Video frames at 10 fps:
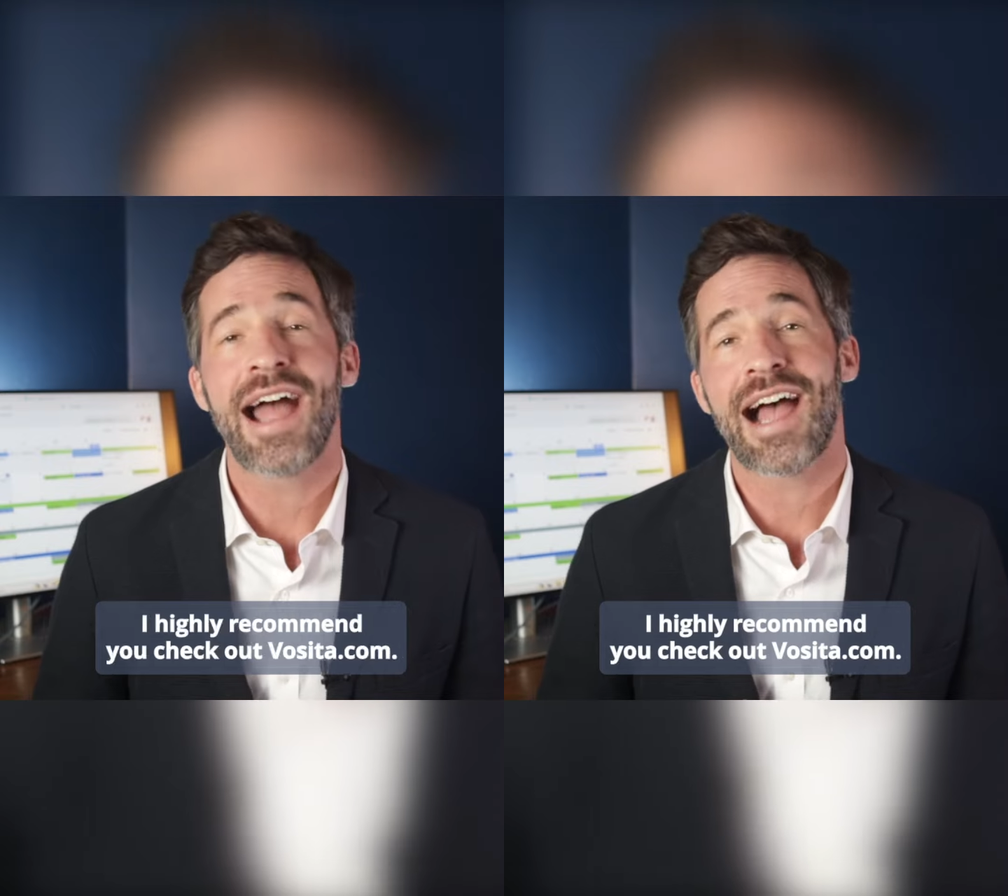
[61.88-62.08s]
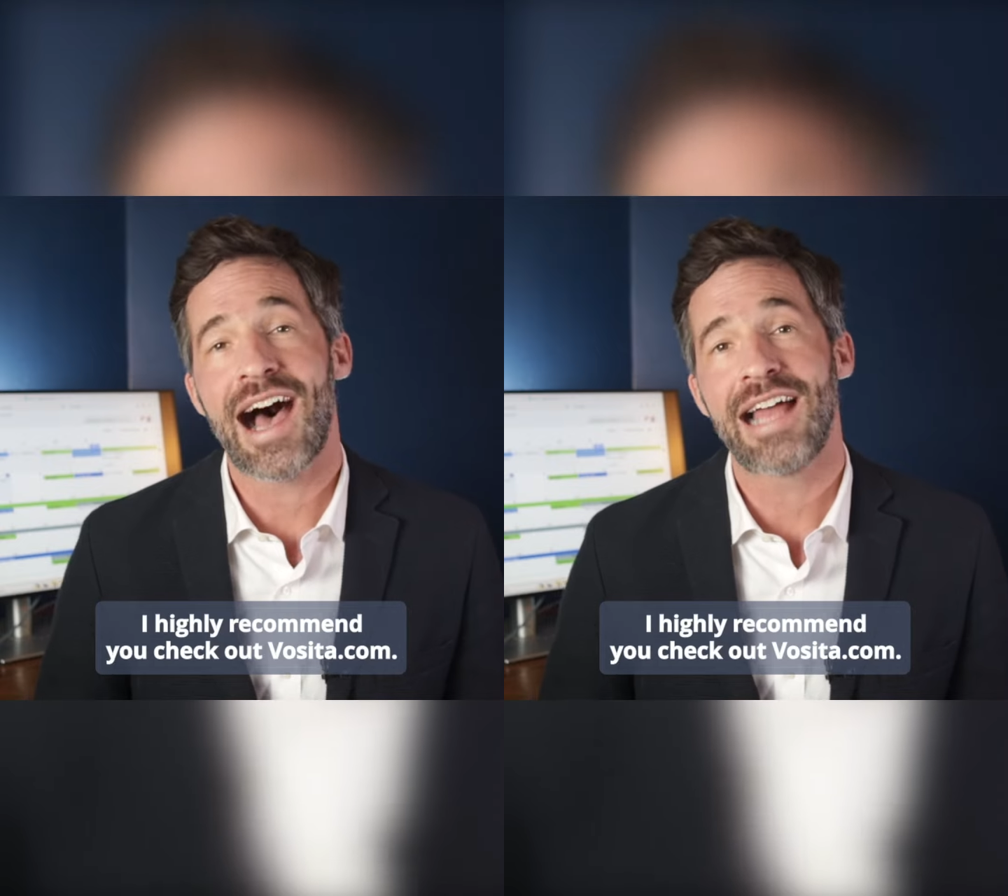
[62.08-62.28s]

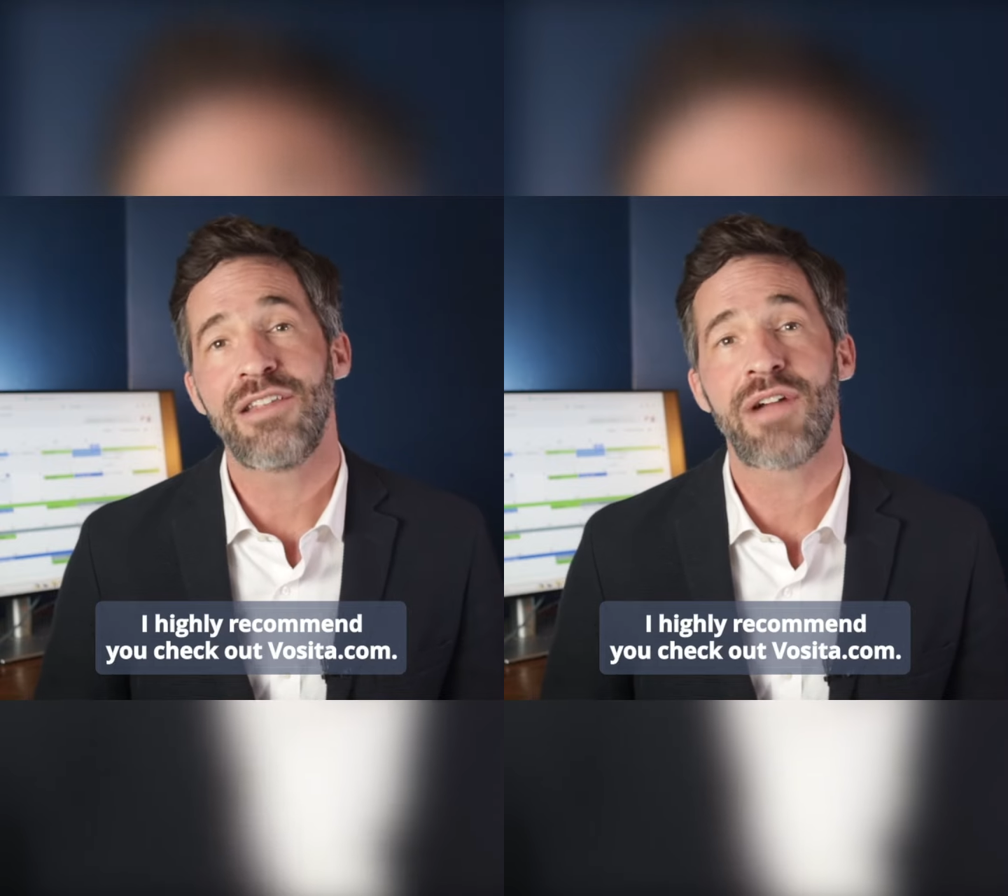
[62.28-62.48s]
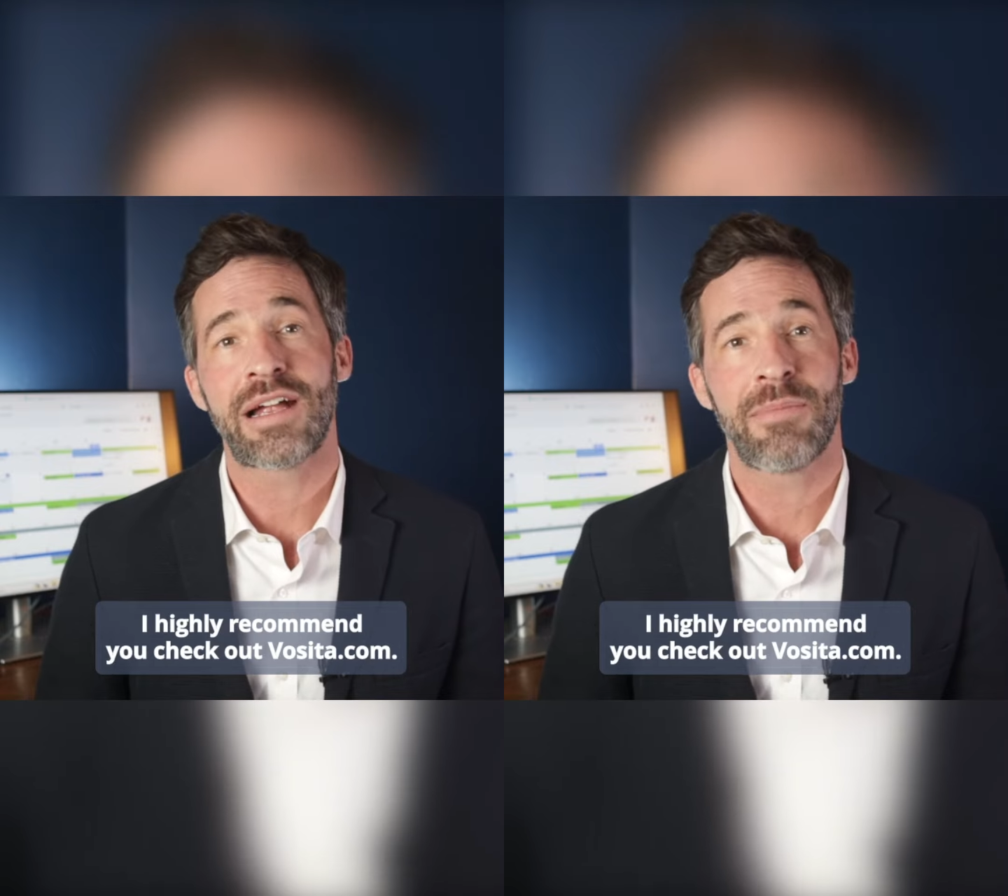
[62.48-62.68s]
I
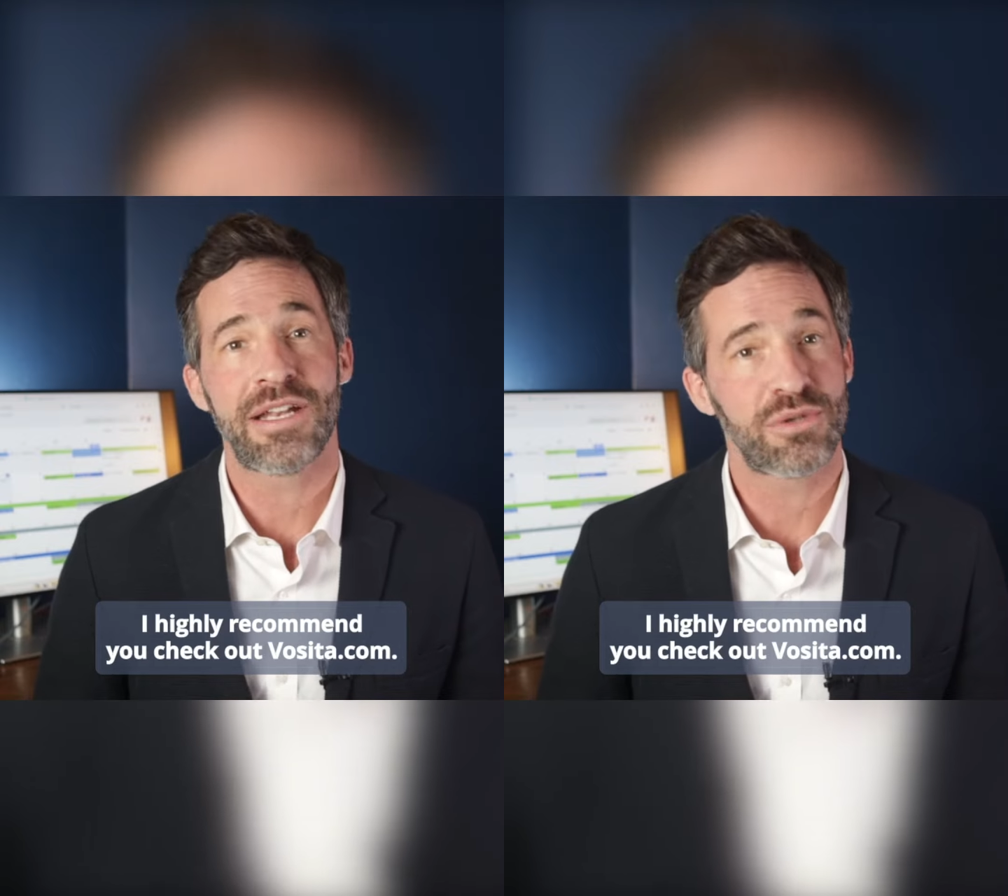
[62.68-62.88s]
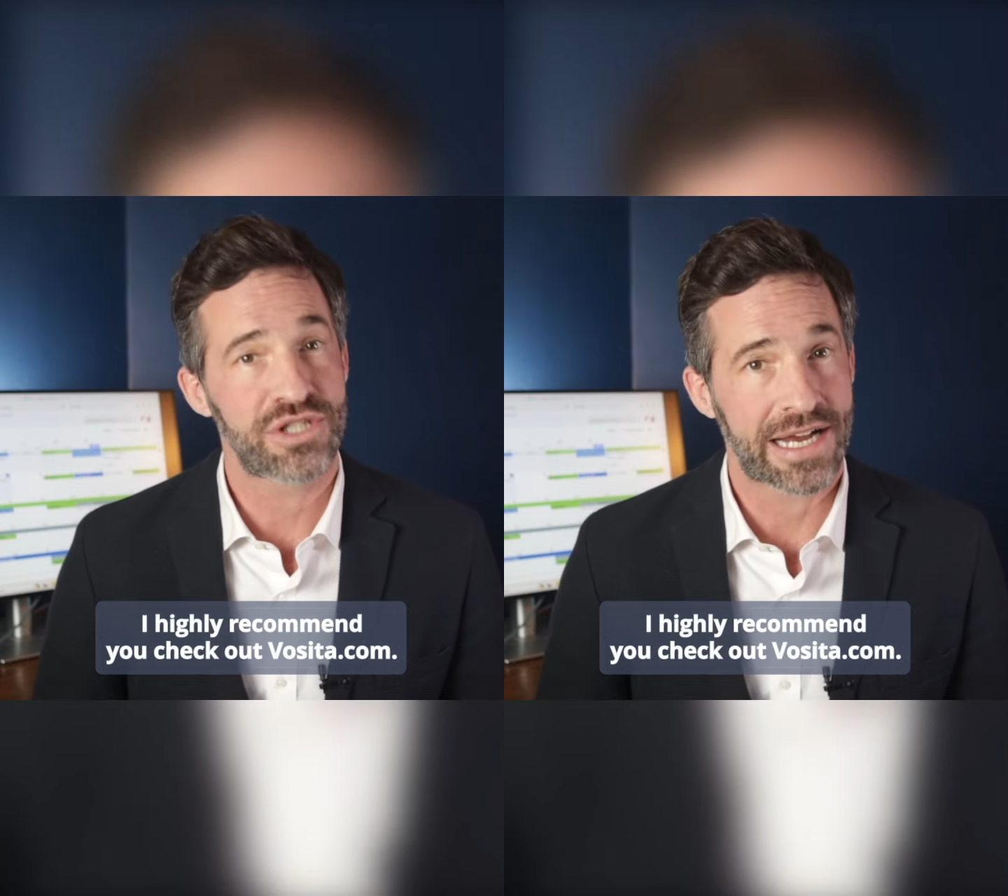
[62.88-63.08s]
highly
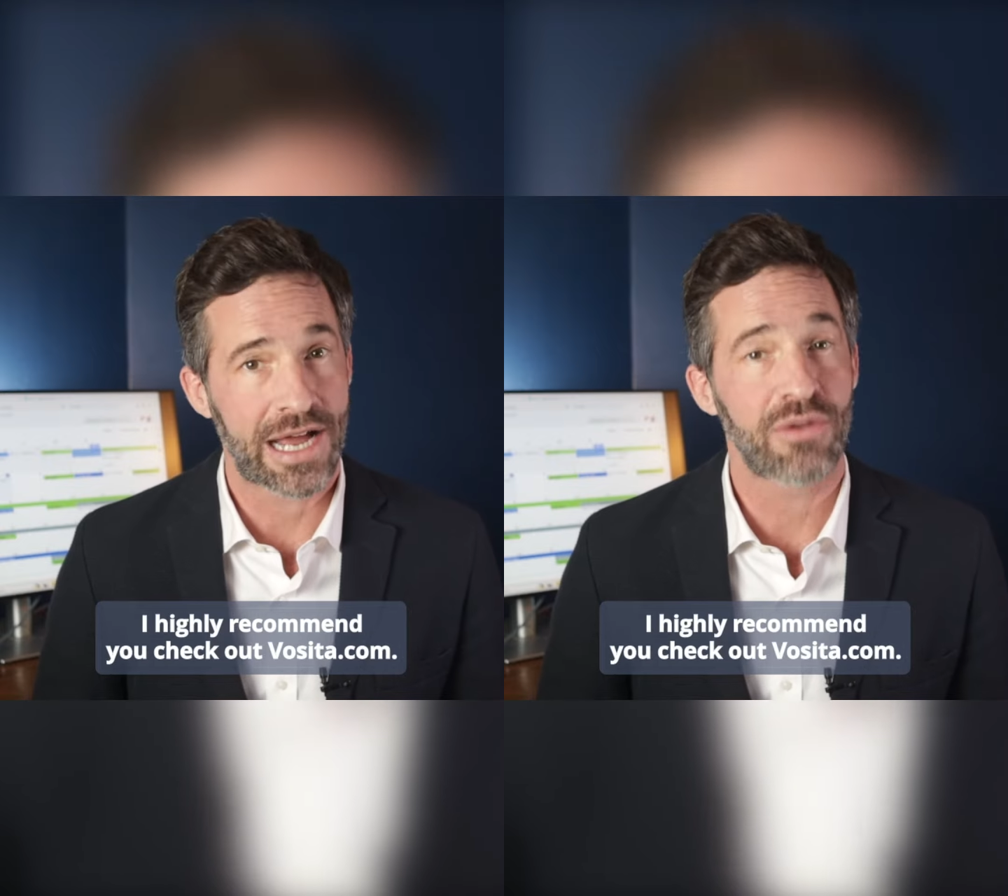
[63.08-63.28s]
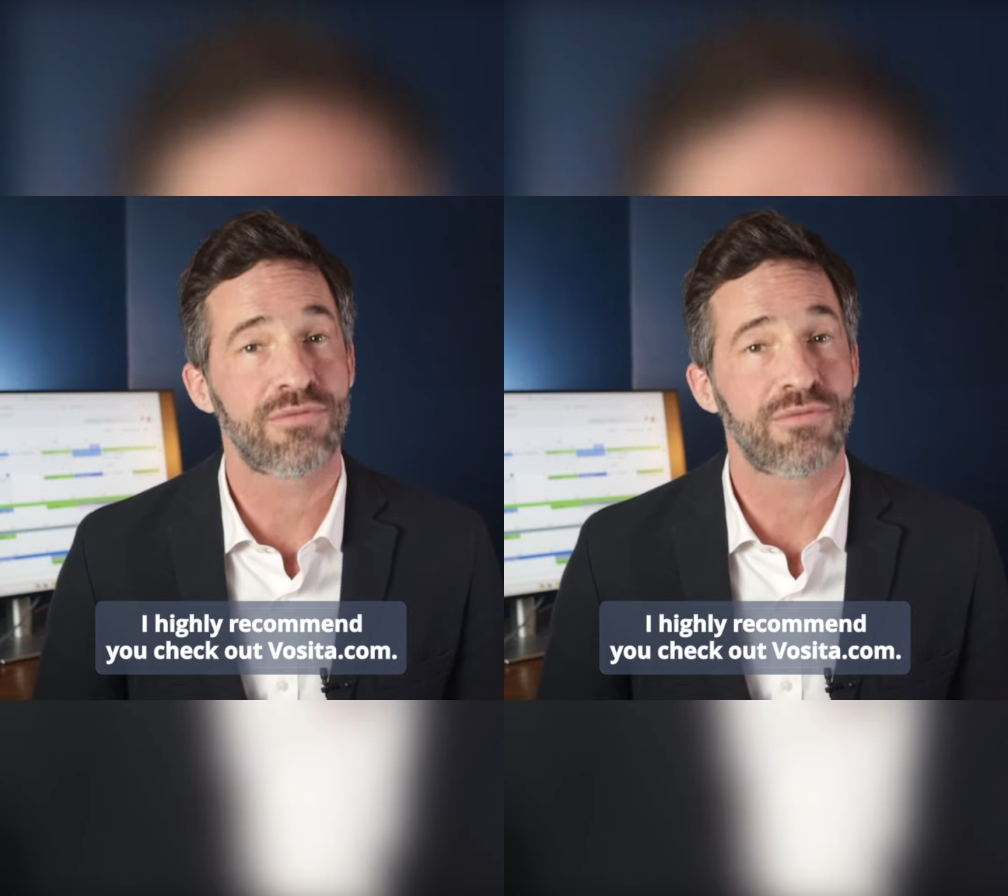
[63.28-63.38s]
recommend you check out